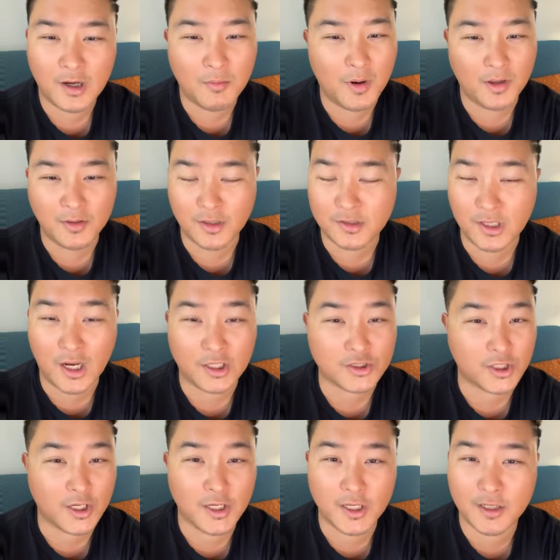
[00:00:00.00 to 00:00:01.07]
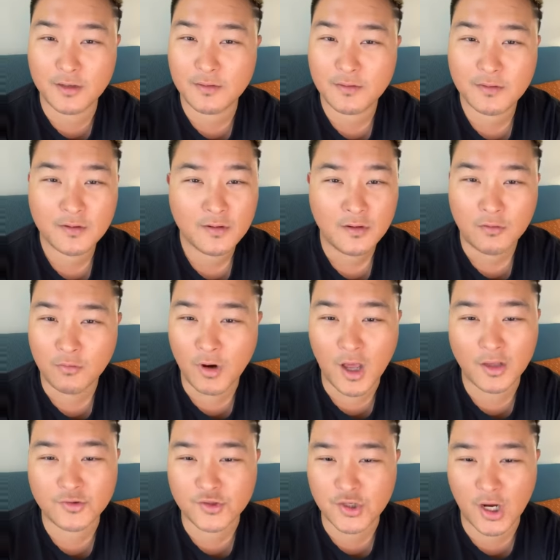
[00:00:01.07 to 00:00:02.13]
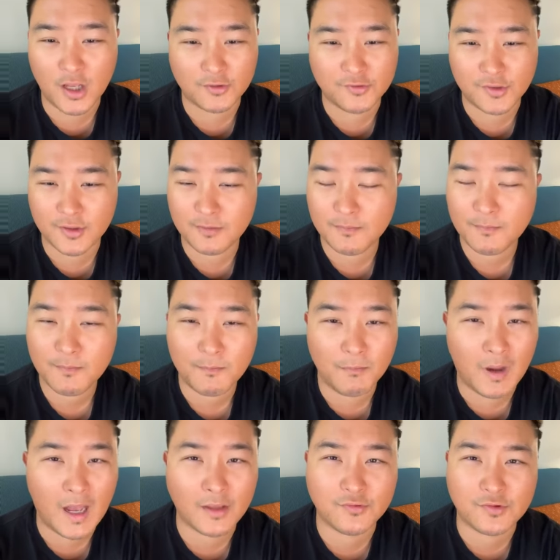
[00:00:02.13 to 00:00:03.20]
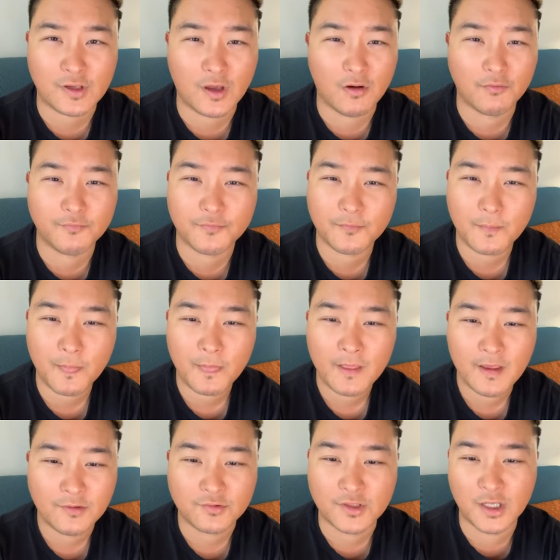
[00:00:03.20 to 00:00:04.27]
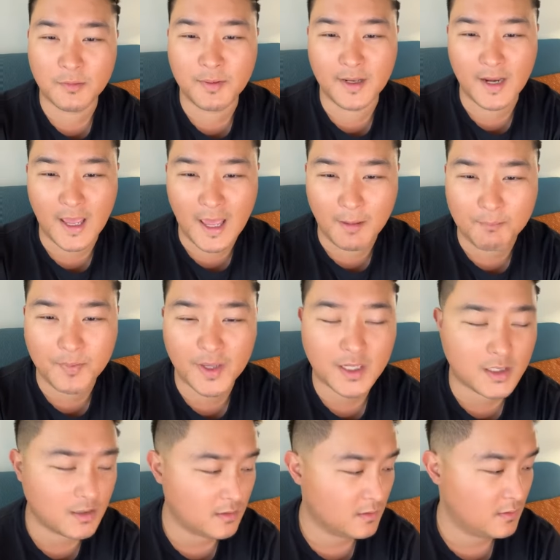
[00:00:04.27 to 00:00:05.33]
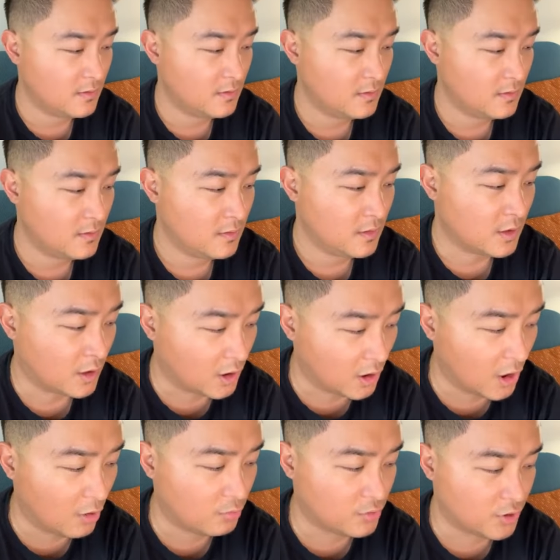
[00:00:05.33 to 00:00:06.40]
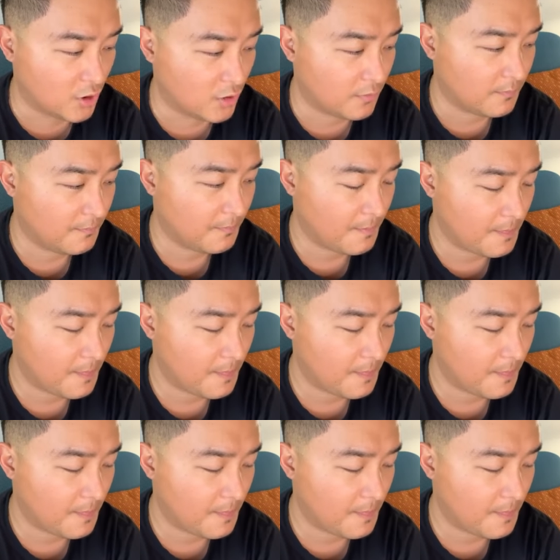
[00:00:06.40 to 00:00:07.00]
come on, Natasha Hen, Ross Johnson, myself. It's going to be an epic closure